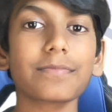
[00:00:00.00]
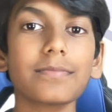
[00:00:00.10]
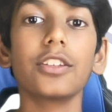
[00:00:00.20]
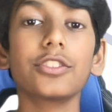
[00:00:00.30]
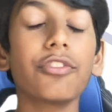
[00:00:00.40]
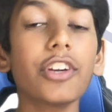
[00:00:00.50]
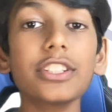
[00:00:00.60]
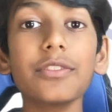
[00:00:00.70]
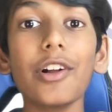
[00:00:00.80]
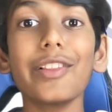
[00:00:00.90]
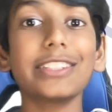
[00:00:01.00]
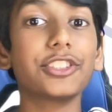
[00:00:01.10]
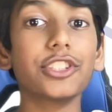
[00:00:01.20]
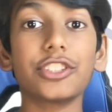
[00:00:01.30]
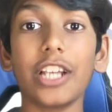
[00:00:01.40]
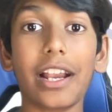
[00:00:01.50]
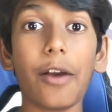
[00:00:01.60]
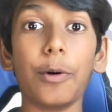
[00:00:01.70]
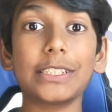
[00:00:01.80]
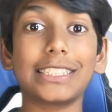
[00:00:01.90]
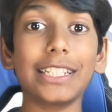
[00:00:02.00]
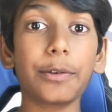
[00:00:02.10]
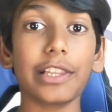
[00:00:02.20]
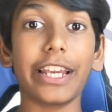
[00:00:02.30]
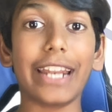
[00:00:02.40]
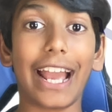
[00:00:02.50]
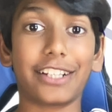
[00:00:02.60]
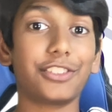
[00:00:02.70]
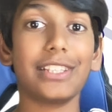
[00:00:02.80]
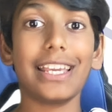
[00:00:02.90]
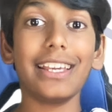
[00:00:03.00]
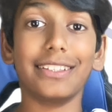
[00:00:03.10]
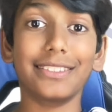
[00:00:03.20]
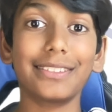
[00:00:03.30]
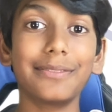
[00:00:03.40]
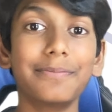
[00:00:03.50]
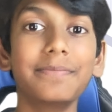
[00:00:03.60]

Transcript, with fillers: So first of all, let's just check out what SQLite actually is.